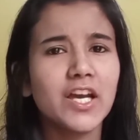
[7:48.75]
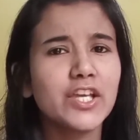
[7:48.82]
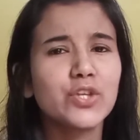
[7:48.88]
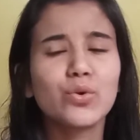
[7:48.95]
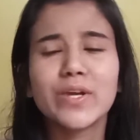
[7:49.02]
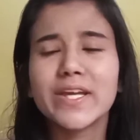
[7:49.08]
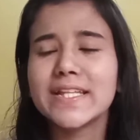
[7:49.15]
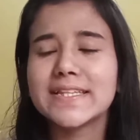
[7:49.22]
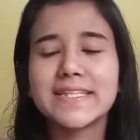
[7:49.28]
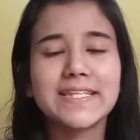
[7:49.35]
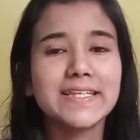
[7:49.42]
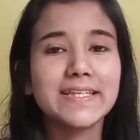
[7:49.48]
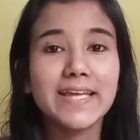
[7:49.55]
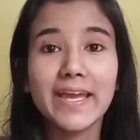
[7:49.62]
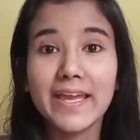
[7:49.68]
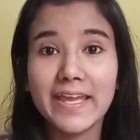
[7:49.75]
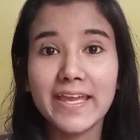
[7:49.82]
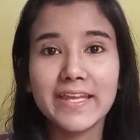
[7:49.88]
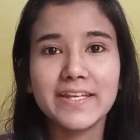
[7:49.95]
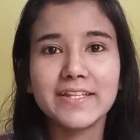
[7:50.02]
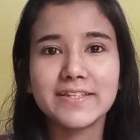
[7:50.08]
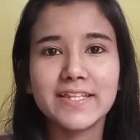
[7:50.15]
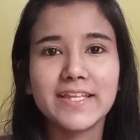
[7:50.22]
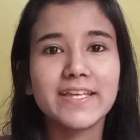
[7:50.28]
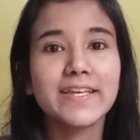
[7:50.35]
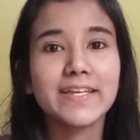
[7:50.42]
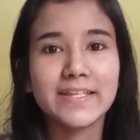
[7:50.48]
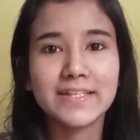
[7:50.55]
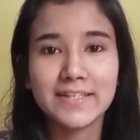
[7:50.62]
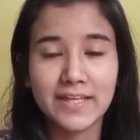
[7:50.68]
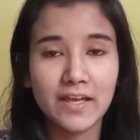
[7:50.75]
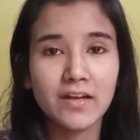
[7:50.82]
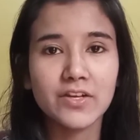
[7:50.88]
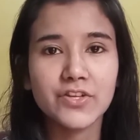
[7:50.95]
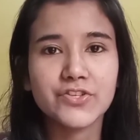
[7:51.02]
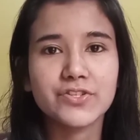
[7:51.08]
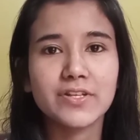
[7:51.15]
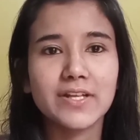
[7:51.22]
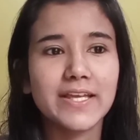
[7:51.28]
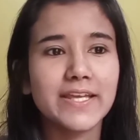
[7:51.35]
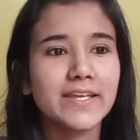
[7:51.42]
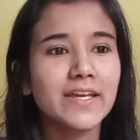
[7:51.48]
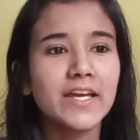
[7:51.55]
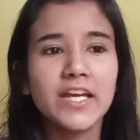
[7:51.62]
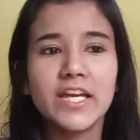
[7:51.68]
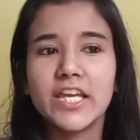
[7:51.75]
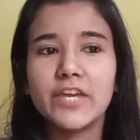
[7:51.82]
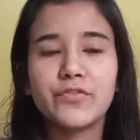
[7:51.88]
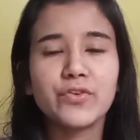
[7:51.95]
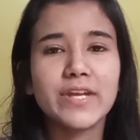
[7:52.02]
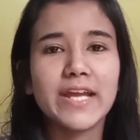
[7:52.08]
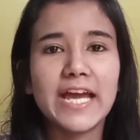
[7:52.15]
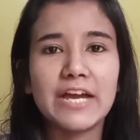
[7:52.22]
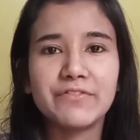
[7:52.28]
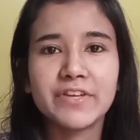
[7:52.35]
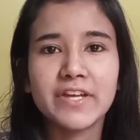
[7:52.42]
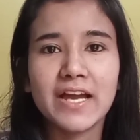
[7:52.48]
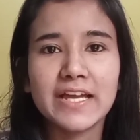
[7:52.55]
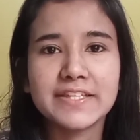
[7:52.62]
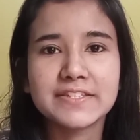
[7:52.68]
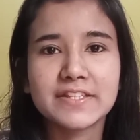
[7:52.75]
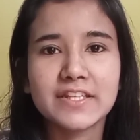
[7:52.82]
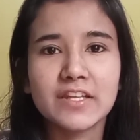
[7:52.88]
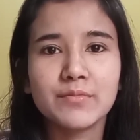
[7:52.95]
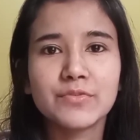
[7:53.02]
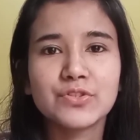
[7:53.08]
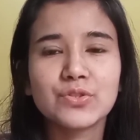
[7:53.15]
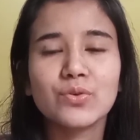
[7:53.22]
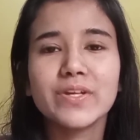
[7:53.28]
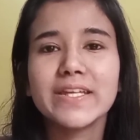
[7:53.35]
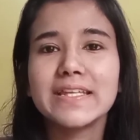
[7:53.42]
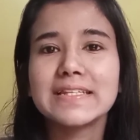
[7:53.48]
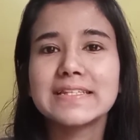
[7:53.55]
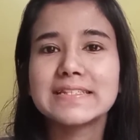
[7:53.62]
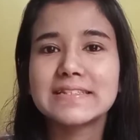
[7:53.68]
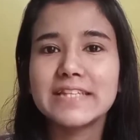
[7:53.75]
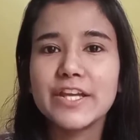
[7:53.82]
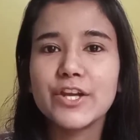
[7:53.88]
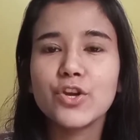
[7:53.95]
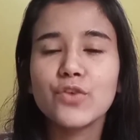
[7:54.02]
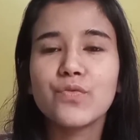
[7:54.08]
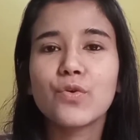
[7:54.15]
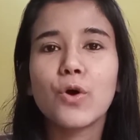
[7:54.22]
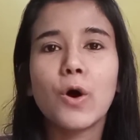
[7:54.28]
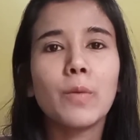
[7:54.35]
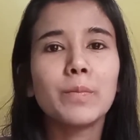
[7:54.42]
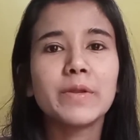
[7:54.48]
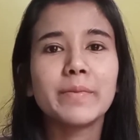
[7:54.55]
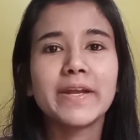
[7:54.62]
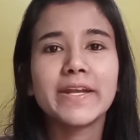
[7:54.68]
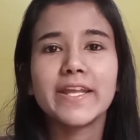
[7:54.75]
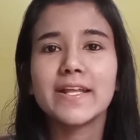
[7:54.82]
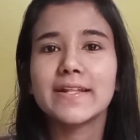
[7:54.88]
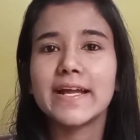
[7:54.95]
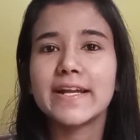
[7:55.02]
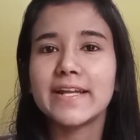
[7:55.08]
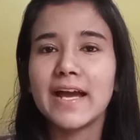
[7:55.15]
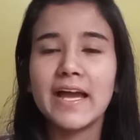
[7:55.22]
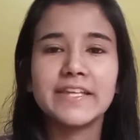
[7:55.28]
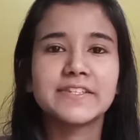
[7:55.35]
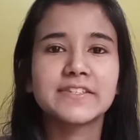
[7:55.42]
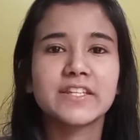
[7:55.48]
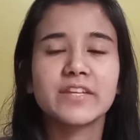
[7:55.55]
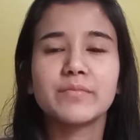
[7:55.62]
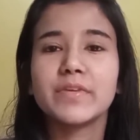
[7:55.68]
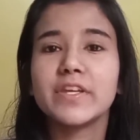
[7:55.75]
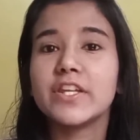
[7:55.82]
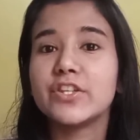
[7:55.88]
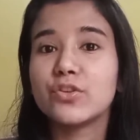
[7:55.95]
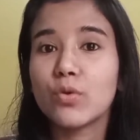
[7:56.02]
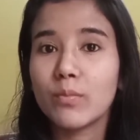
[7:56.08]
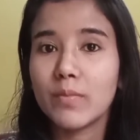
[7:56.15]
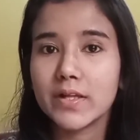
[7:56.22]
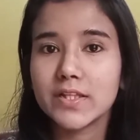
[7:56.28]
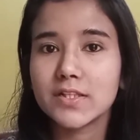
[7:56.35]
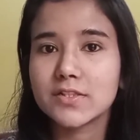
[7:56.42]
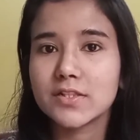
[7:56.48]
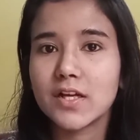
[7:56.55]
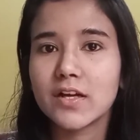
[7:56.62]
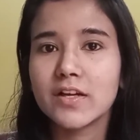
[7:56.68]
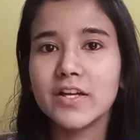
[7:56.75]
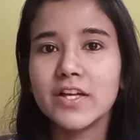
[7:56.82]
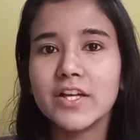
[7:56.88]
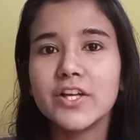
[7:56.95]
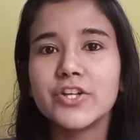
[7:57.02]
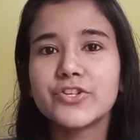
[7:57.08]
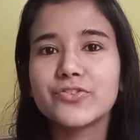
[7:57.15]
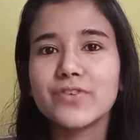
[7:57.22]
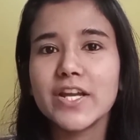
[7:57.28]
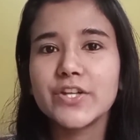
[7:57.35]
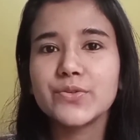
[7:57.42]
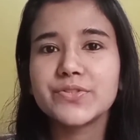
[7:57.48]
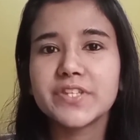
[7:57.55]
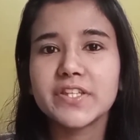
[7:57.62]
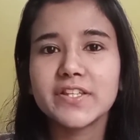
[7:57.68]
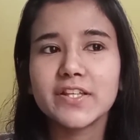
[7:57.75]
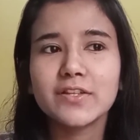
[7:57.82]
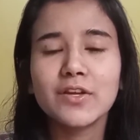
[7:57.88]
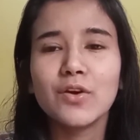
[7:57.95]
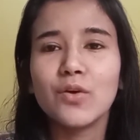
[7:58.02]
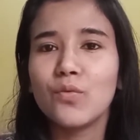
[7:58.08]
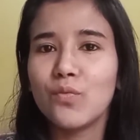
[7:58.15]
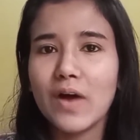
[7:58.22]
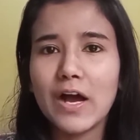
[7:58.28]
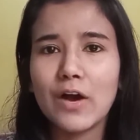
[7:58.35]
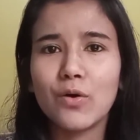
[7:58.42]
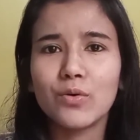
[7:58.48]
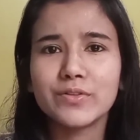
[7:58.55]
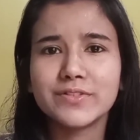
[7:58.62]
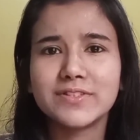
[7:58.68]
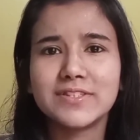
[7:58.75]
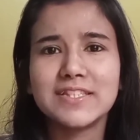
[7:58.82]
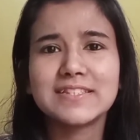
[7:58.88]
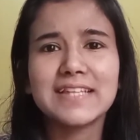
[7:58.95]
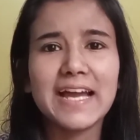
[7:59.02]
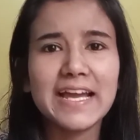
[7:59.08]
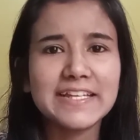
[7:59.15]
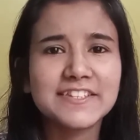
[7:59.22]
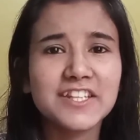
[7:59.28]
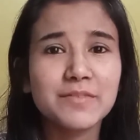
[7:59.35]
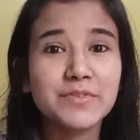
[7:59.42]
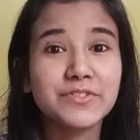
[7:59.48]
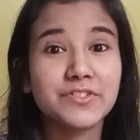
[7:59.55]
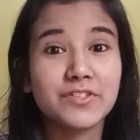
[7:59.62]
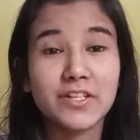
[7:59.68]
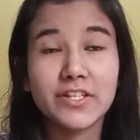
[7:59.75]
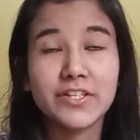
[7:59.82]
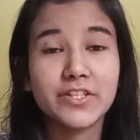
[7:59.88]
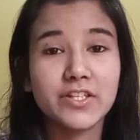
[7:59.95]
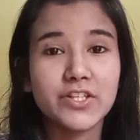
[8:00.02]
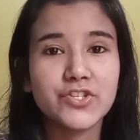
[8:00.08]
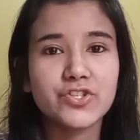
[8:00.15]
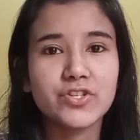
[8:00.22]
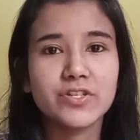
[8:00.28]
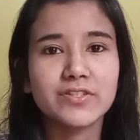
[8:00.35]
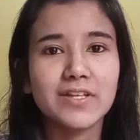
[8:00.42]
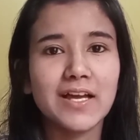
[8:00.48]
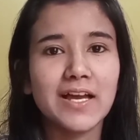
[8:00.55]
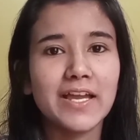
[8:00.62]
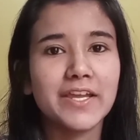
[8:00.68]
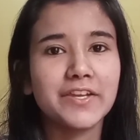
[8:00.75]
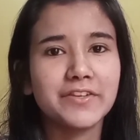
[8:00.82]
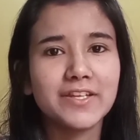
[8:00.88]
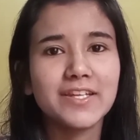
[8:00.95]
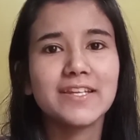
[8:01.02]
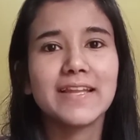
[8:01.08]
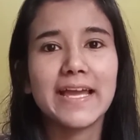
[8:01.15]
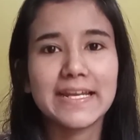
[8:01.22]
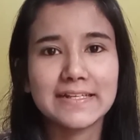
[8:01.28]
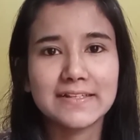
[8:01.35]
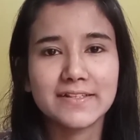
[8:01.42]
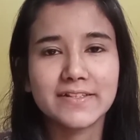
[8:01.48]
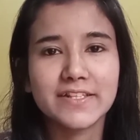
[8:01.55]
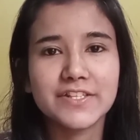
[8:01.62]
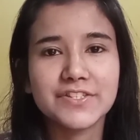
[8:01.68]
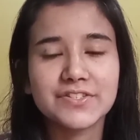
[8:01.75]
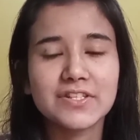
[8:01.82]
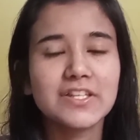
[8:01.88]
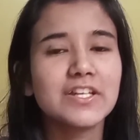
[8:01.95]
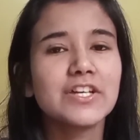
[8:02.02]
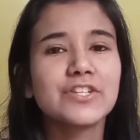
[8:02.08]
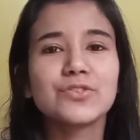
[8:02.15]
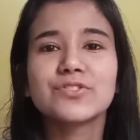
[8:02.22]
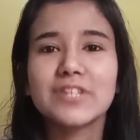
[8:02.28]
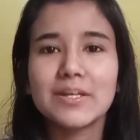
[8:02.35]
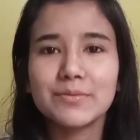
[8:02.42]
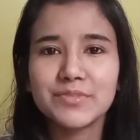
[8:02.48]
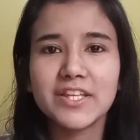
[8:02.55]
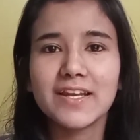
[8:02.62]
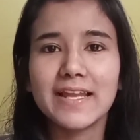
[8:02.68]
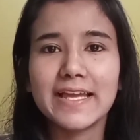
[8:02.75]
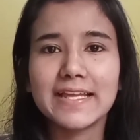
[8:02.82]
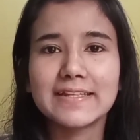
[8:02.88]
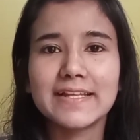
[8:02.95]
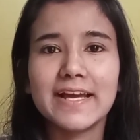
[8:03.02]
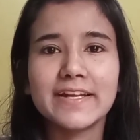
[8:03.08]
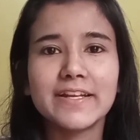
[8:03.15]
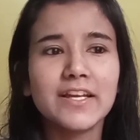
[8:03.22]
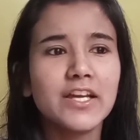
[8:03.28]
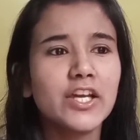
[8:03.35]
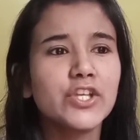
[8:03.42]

You can think anything in English, like if you're having ice cream, so instead of complimenting that ice cream in your mother tongue, try to say that, wow, this ice cream is really delicious, I really like that taste. So something like that.